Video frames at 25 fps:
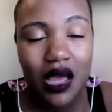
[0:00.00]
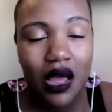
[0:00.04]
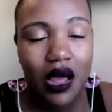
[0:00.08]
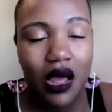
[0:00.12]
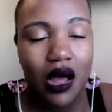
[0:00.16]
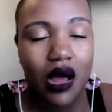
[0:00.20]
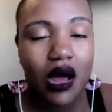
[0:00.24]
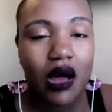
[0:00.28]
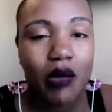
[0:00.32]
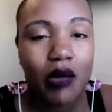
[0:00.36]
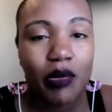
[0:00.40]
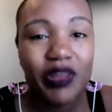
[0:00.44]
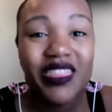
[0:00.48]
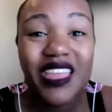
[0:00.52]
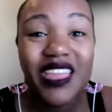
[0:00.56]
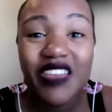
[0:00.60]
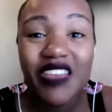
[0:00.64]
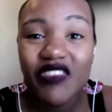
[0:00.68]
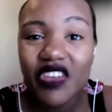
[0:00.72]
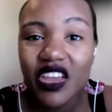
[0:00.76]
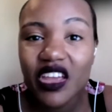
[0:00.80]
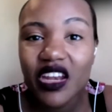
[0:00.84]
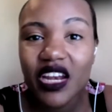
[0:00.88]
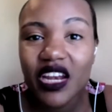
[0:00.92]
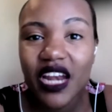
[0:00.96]
But they
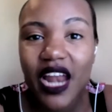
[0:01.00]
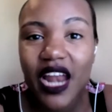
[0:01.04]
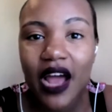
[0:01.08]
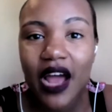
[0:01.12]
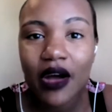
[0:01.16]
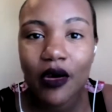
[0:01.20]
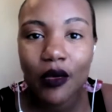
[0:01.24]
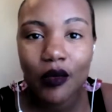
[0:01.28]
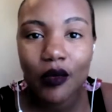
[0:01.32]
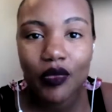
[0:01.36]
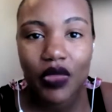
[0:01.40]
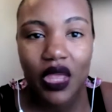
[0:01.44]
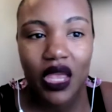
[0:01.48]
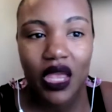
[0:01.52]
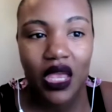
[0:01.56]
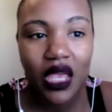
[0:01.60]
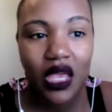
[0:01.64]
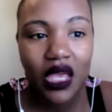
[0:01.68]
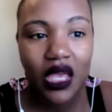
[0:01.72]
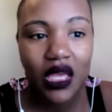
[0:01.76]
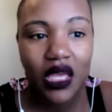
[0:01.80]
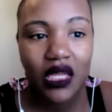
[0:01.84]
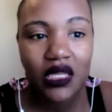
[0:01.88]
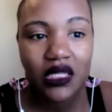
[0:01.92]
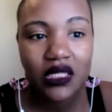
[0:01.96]
figured it out.
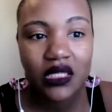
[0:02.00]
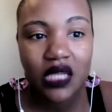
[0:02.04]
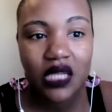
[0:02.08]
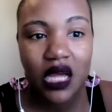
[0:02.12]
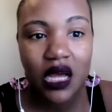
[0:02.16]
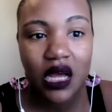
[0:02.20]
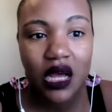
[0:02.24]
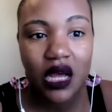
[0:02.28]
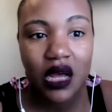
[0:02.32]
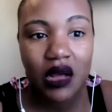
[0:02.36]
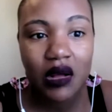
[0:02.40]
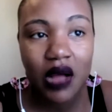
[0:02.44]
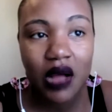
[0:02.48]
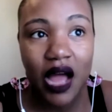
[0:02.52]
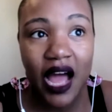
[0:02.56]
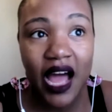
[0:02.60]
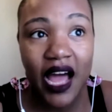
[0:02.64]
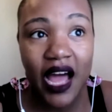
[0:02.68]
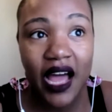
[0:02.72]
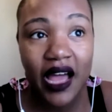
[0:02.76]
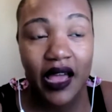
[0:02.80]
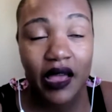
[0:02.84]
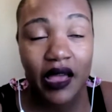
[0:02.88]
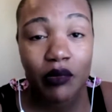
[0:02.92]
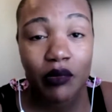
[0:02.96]
And
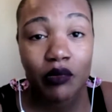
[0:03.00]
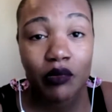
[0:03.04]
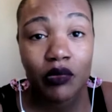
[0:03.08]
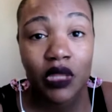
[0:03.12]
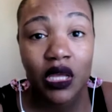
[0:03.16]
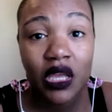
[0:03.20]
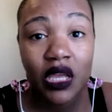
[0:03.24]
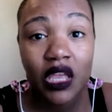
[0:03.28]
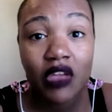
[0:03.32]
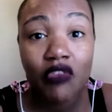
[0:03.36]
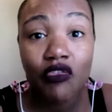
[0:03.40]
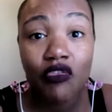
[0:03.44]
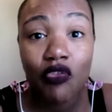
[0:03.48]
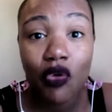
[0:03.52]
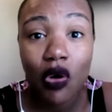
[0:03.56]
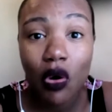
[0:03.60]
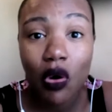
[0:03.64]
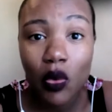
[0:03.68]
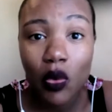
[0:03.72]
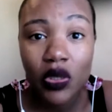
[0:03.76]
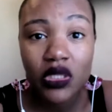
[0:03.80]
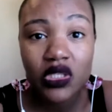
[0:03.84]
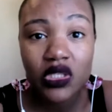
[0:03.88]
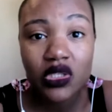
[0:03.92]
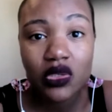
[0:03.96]
I'm looking
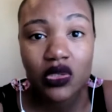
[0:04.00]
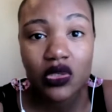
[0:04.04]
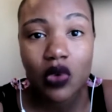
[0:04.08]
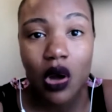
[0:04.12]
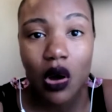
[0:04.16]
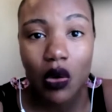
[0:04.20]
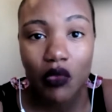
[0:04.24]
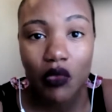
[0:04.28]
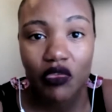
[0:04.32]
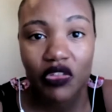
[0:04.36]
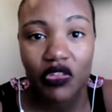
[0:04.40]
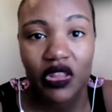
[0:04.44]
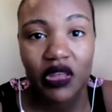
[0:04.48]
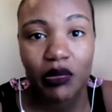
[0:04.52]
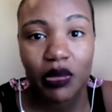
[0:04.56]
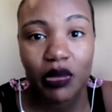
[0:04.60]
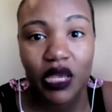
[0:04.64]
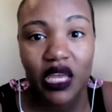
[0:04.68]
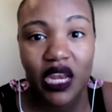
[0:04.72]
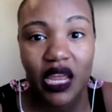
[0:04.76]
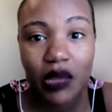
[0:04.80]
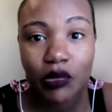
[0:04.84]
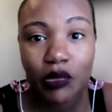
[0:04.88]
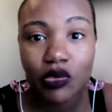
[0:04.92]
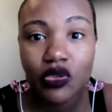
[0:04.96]
forward to hopefully being
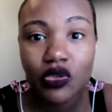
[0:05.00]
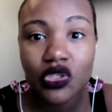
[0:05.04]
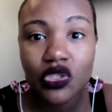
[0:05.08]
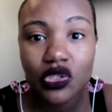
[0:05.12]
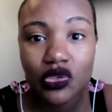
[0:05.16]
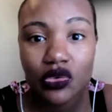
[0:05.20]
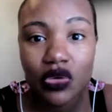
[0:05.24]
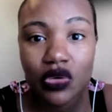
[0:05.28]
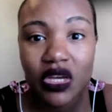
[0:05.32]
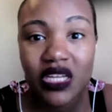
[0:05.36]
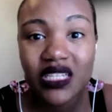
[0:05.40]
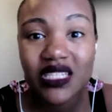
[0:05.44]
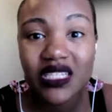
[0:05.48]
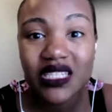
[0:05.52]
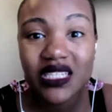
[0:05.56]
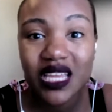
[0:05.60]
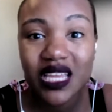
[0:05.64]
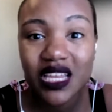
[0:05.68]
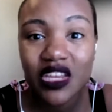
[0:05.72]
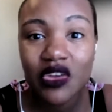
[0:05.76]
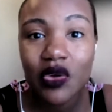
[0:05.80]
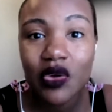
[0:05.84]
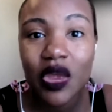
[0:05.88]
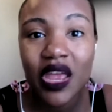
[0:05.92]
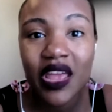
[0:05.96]
able to
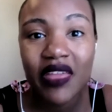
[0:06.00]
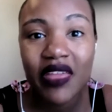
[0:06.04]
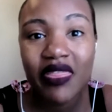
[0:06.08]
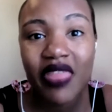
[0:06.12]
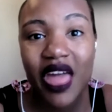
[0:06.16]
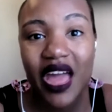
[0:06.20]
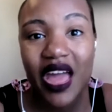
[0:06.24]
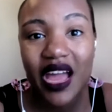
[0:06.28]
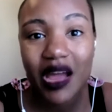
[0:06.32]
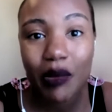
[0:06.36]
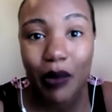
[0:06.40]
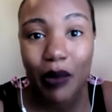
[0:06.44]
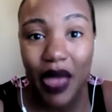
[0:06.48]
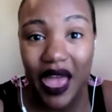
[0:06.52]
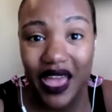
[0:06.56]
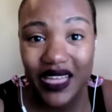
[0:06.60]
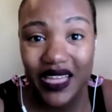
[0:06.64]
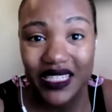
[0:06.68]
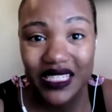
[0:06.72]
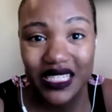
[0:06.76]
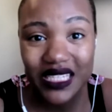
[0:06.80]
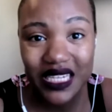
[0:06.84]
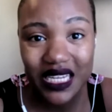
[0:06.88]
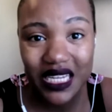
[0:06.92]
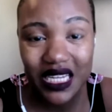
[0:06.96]
continue in that
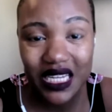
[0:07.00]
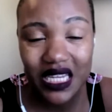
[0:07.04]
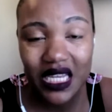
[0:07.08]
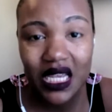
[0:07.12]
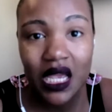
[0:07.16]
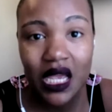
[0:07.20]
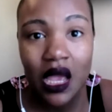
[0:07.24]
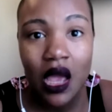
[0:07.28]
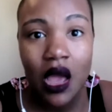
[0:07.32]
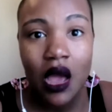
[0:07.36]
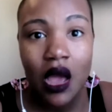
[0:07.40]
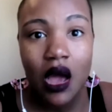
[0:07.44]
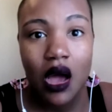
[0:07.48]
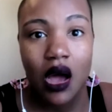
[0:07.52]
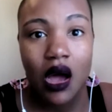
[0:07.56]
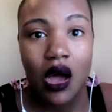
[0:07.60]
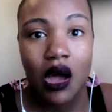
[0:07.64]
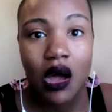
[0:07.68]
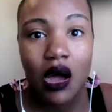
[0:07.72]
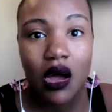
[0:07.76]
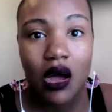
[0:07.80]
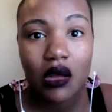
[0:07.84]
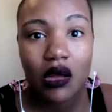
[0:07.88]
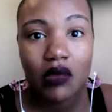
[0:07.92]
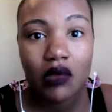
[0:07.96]
capacity,
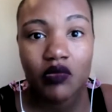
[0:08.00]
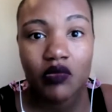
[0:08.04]
uh,